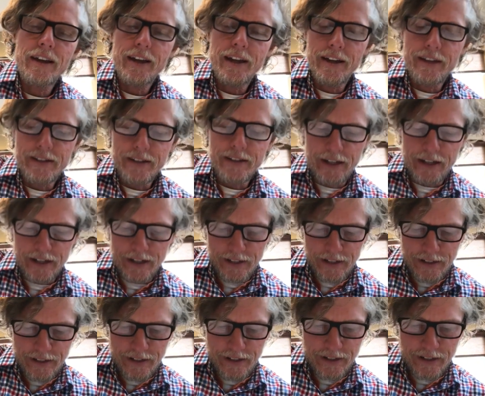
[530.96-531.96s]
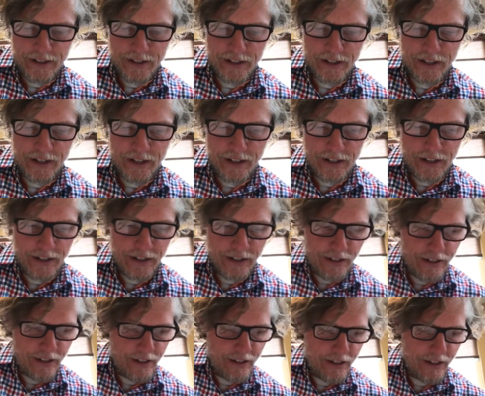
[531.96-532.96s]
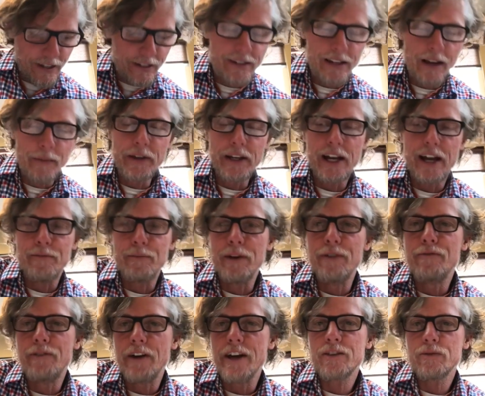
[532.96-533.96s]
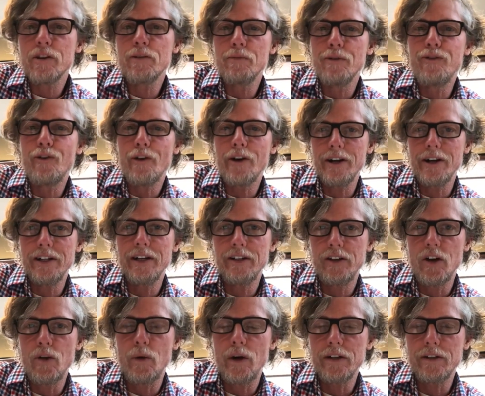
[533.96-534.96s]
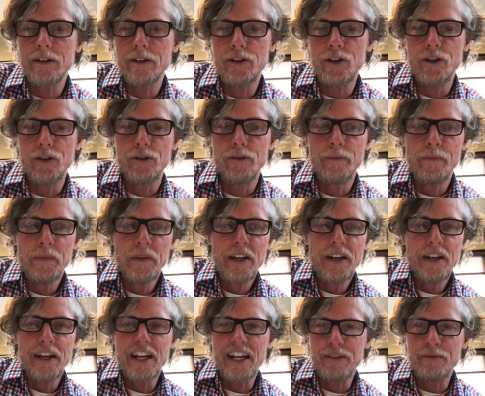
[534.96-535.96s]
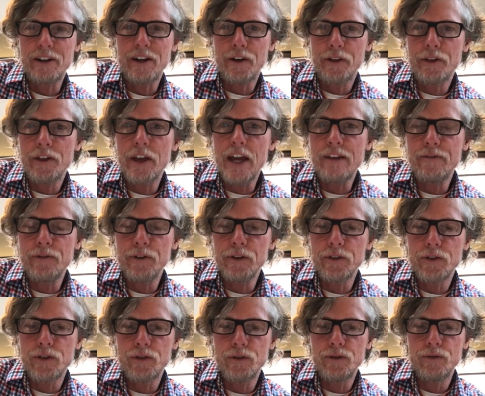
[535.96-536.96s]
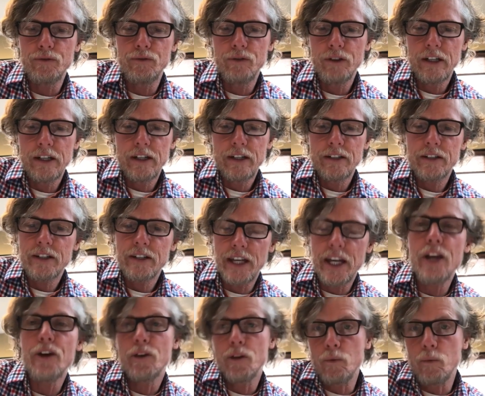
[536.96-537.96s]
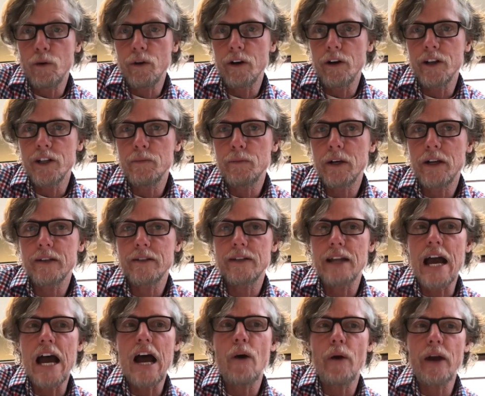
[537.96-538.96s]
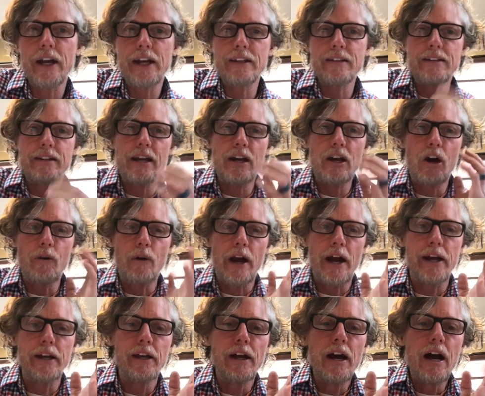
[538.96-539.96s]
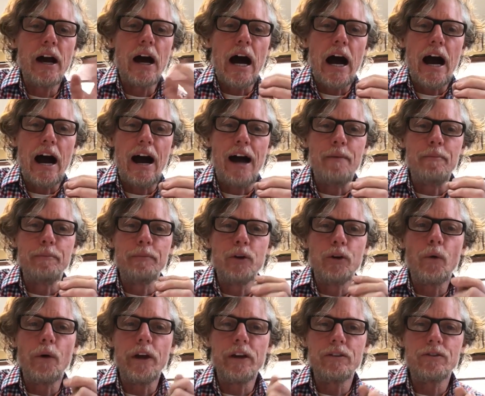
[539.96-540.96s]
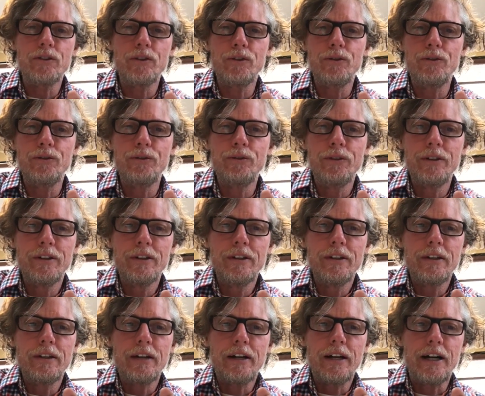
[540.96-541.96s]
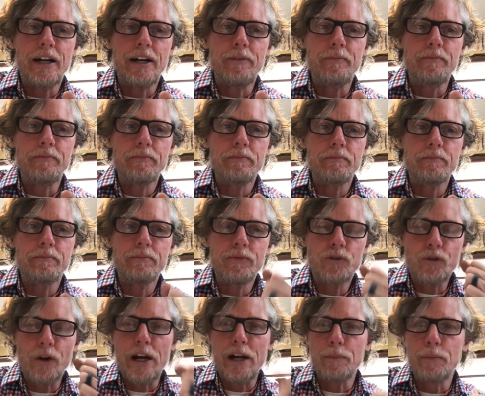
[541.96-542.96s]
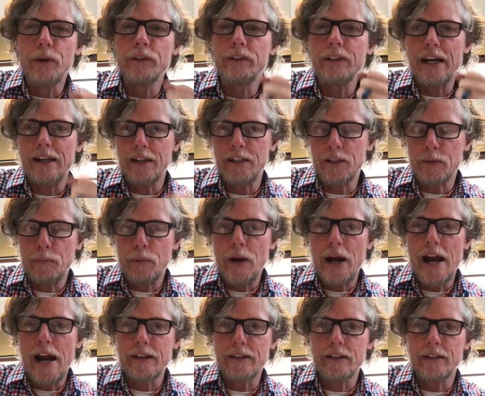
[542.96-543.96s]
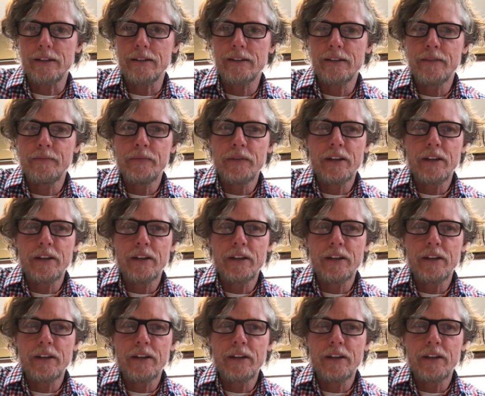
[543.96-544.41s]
it's a, it's a, it's something I've been faced with before and didn't know what to do. And I'm very thankful to, to hear the words, because now I can say, all right, I'm going to... Um, try to put that into practice.